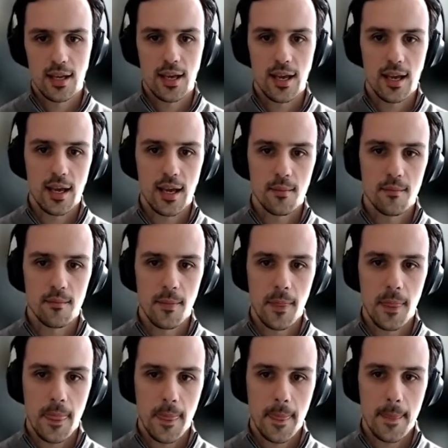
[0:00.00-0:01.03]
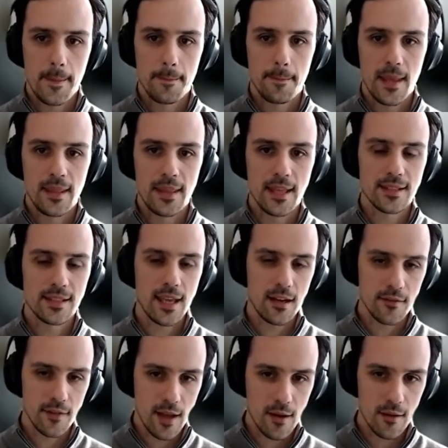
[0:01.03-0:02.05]
Um, and that's
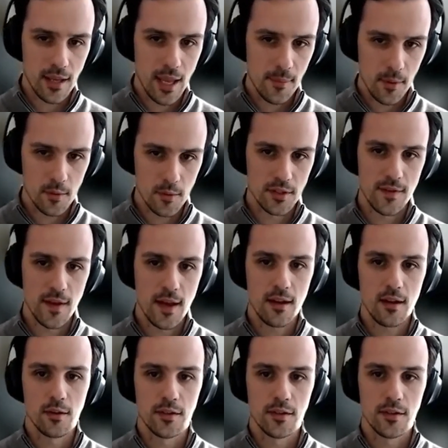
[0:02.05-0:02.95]
kind of how Kepler was founded.